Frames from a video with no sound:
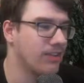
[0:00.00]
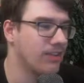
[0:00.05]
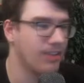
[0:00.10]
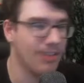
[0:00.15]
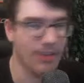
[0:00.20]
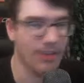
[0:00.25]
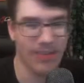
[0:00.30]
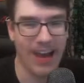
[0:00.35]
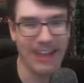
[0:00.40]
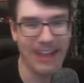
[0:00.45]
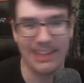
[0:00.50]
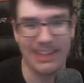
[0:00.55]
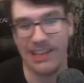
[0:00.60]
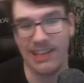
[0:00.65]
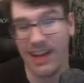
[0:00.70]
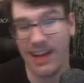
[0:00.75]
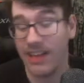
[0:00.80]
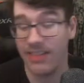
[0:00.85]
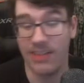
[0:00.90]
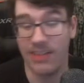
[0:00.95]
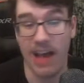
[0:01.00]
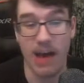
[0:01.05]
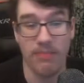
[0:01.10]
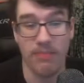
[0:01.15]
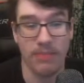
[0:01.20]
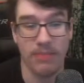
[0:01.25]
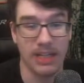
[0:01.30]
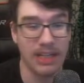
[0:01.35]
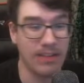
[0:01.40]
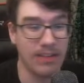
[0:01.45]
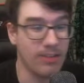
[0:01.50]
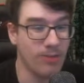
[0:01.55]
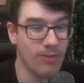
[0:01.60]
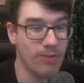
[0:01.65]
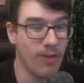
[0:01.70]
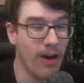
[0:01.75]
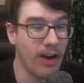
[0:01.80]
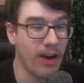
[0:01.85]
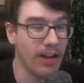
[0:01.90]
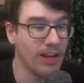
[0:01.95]
The fact that that's happening is
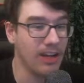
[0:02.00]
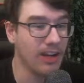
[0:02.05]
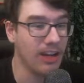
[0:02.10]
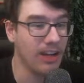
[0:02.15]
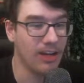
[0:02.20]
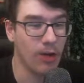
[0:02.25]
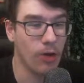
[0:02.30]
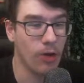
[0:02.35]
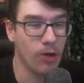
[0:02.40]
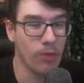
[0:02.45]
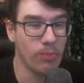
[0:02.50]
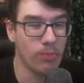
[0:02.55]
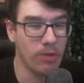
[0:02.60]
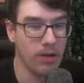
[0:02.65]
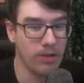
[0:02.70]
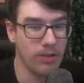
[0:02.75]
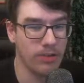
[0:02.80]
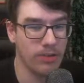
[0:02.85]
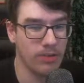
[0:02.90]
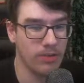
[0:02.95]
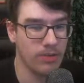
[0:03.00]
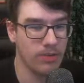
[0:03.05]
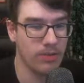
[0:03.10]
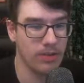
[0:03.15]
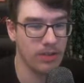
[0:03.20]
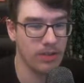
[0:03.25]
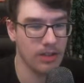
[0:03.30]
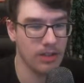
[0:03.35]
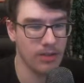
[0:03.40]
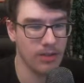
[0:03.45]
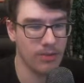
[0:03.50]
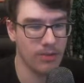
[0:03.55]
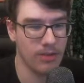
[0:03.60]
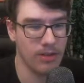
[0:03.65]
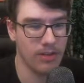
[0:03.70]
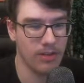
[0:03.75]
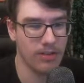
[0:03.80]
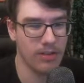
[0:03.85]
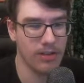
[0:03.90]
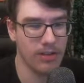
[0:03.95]
fine and all, but
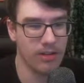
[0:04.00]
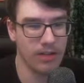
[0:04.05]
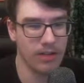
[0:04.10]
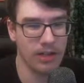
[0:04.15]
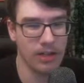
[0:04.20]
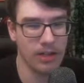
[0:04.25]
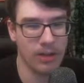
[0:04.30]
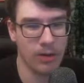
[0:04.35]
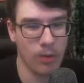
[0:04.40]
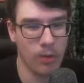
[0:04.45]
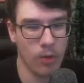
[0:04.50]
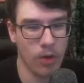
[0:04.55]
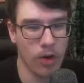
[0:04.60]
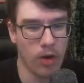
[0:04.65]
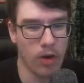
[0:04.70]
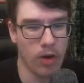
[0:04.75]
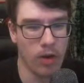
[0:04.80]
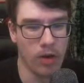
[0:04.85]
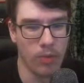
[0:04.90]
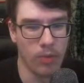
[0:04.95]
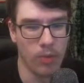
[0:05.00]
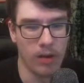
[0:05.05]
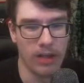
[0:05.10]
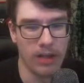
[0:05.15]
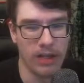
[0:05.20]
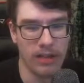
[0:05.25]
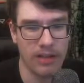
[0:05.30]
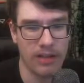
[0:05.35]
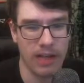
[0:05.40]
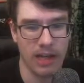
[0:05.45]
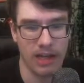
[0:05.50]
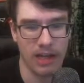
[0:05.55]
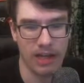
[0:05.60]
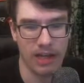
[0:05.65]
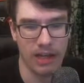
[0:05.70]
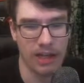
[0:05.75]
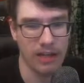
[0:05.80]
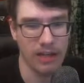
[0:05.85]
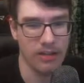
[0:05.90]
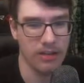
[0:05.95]
considering they're all one-hit
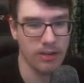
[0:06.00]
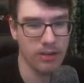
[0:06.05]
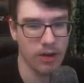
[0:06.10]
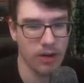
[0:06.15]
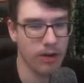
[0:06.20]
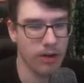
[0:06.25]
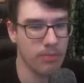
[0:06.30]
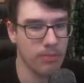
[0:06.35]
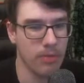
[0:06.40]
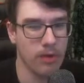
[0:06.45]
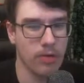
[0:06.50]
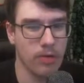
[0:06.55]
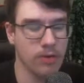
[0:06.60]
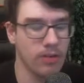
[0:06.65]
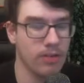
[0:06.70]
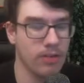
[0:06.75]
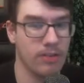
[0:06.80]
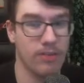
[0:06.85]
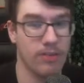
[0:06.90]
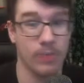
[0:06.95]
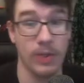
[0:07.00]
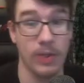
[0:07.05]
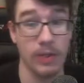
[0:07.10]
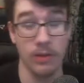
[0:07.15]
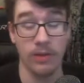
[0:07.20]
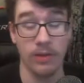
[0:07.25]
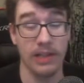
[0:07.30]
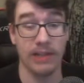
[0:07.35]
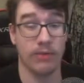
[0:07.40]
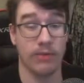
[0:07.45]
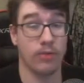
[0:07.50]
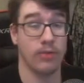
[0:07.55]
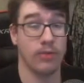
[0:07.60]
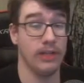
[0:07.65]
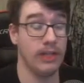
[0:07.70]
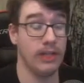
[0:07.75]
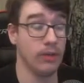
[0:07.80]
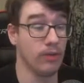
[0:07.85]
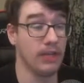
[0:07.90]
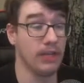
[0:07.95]
killing our opponents, we
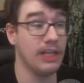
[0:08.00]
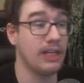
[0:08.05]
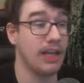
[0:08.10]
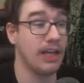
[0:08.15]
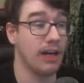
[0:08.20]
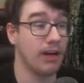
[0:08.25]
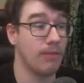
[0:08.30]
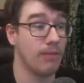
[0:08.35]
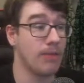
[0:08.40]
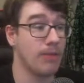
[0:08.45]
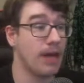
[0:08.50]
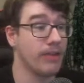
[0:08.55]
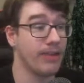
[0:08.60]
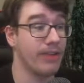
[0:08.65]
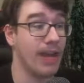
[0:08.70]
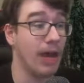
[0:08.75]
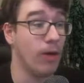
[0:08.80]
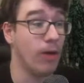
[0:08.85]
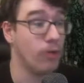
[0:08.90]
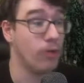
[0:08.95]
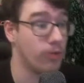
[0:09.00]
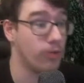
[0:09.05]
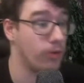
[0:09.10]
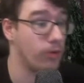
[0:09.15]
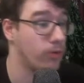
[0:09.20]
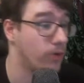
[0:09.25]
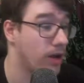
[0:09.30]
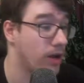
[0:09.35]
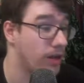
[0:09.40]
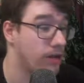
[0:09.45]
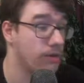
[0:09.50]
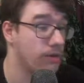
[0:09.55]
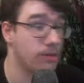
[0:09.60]
literally only care about the health, right?